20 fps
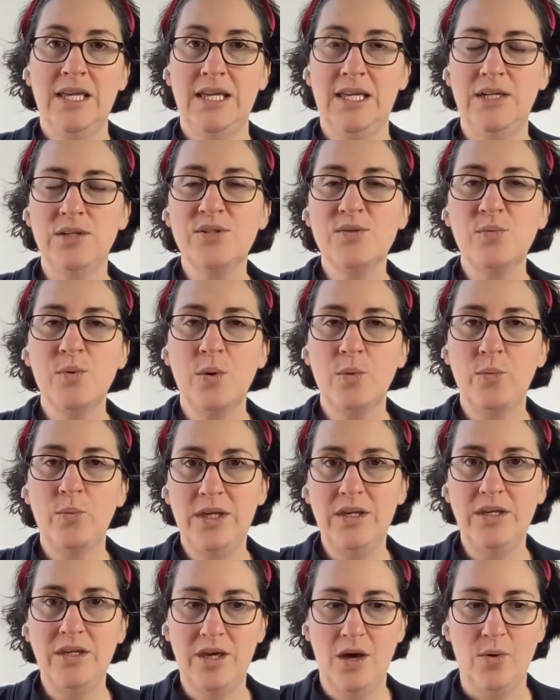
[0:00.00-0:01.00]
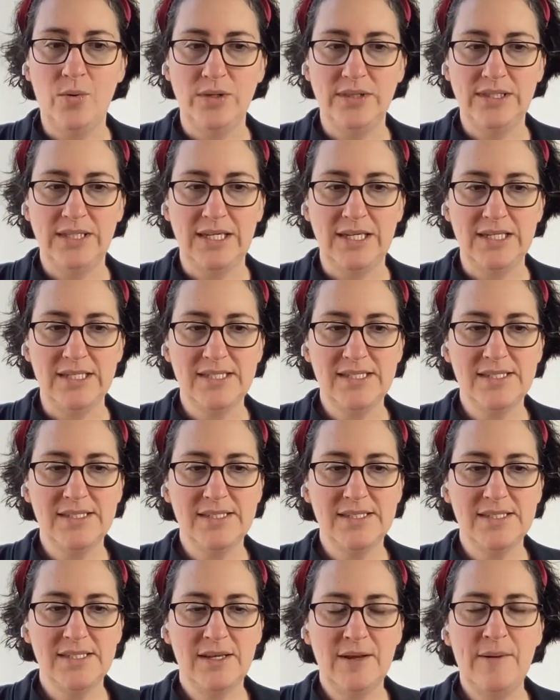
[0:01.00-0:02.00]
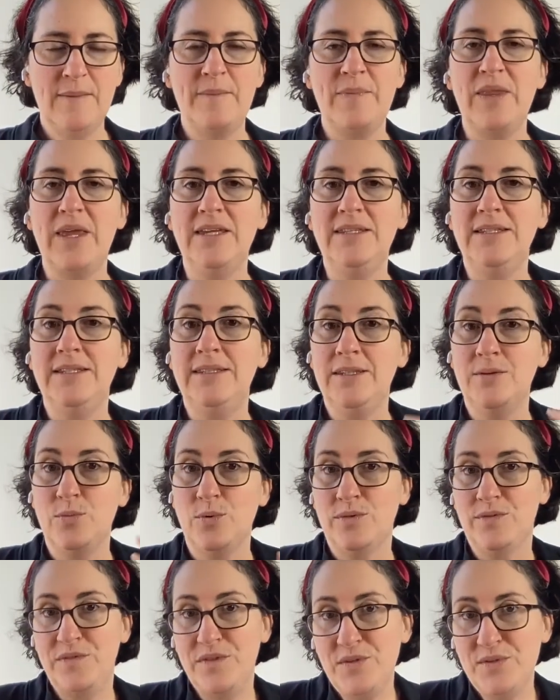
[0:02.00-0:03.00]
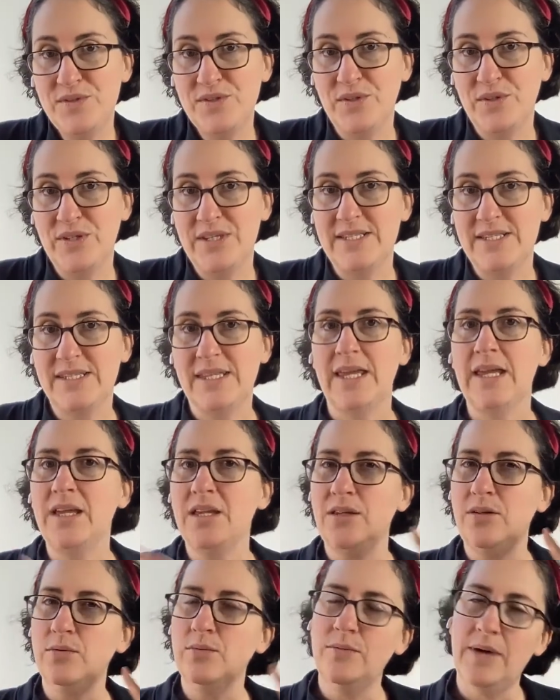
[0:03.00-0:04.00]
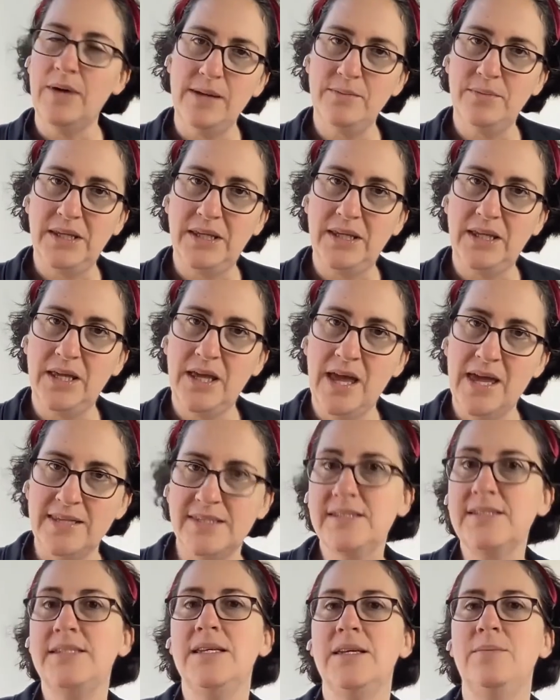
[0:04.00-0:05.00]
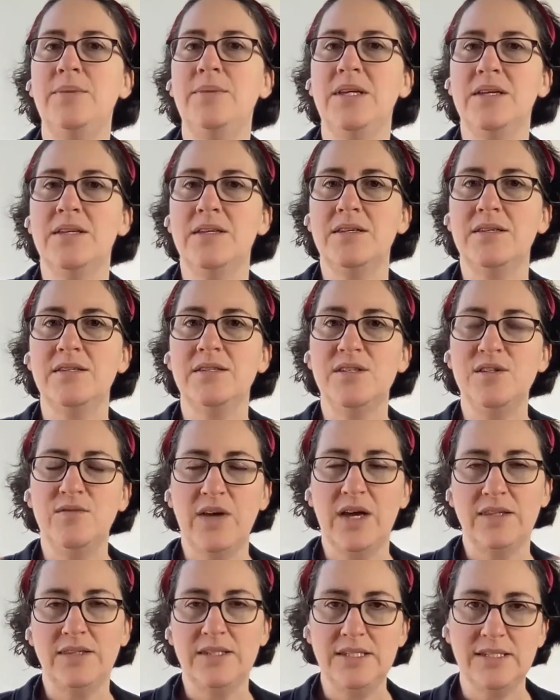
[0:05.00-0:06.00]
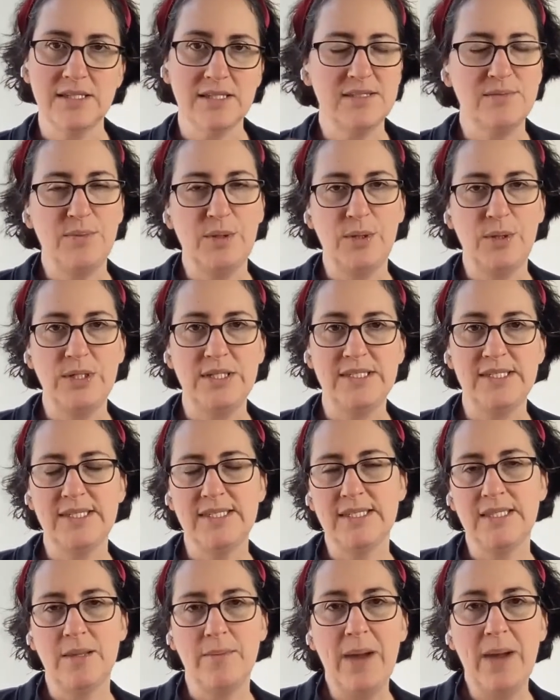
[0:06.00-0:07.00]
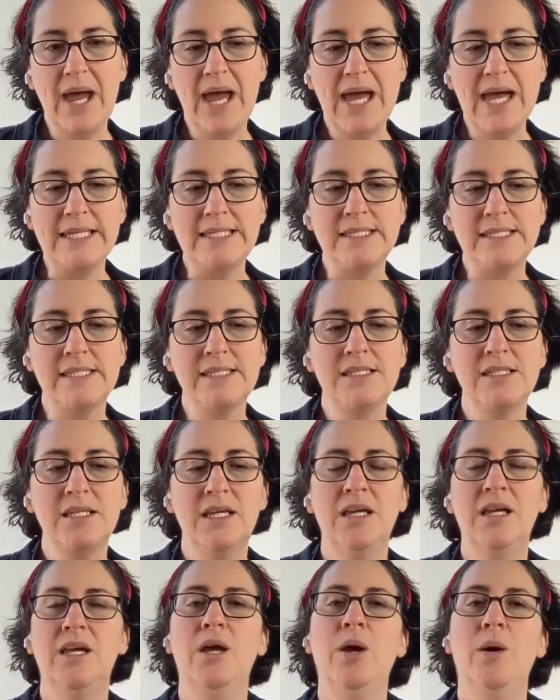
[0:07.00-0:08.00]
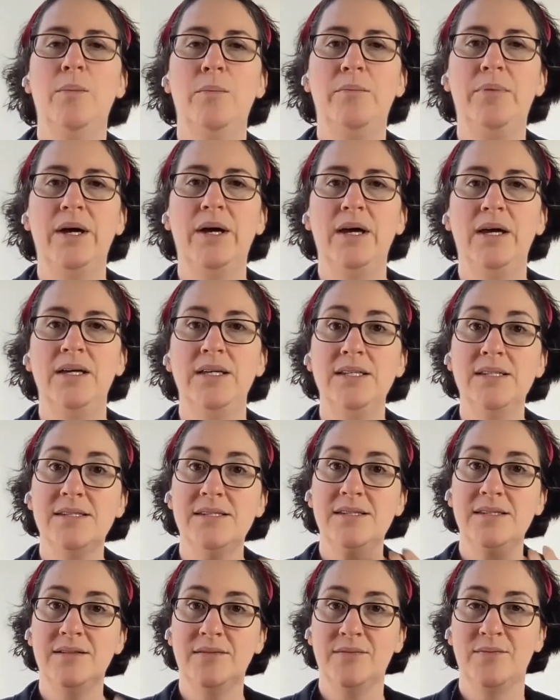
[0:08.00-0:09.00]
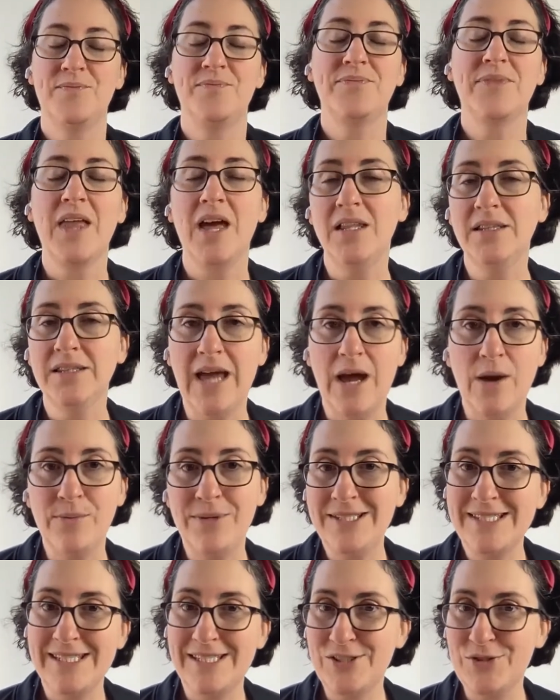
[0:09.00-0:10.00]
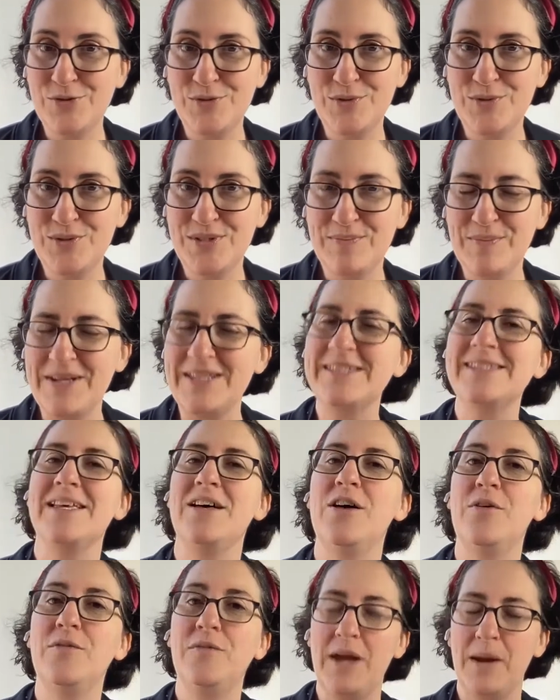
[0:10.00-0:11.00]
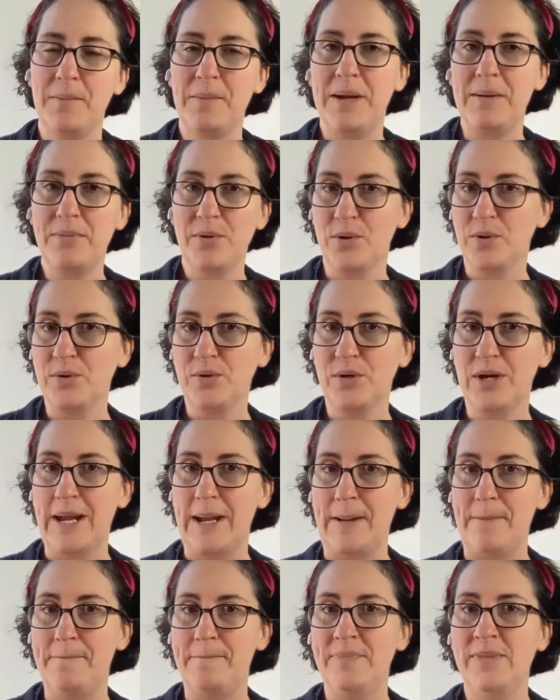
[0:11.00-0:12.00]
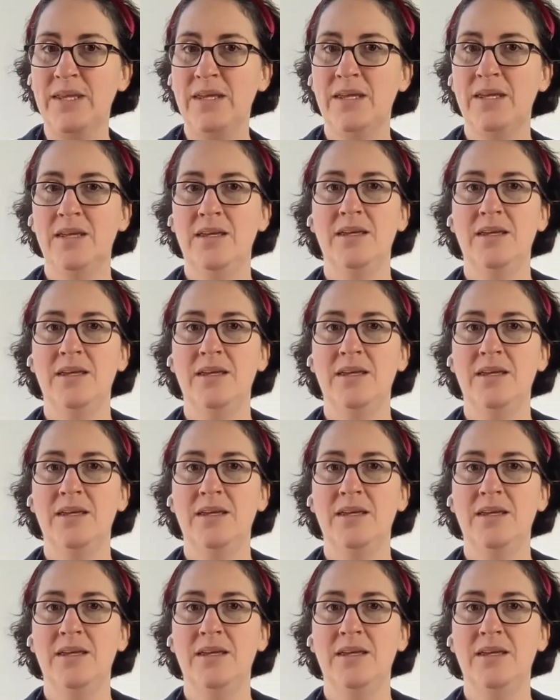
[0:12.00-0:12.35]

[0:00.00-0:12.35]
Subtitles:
Here's where we could go with this. And then the refusal is like, you might be hesitant because you've had these experiences in the past, but allow me to introduce myself and my program.